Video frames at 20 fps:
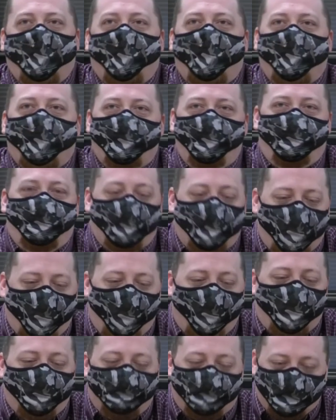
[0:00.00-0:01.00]
If it
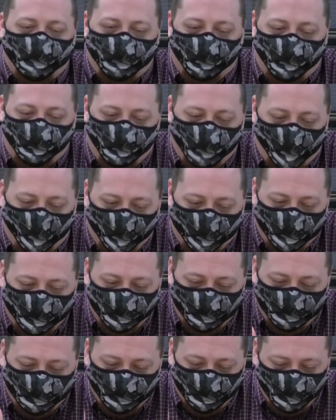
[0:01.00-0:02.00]
has a
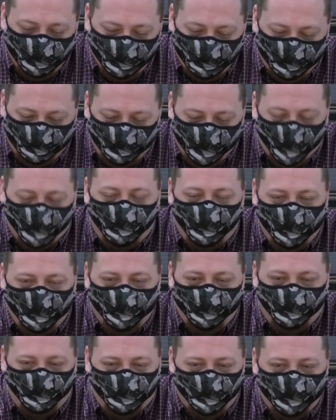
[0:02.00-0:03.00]
defined
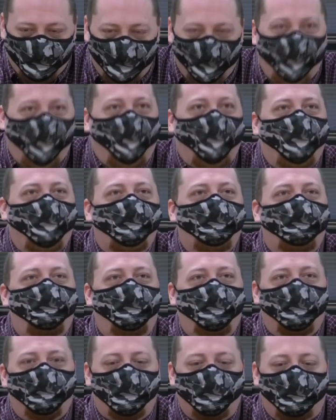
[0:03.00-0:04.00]
definition and
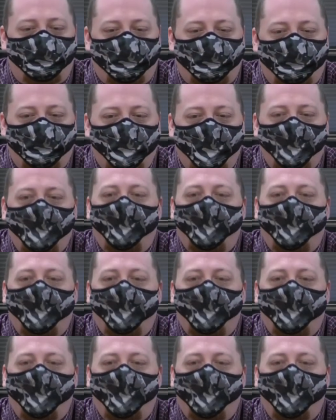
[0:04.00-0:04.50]
use,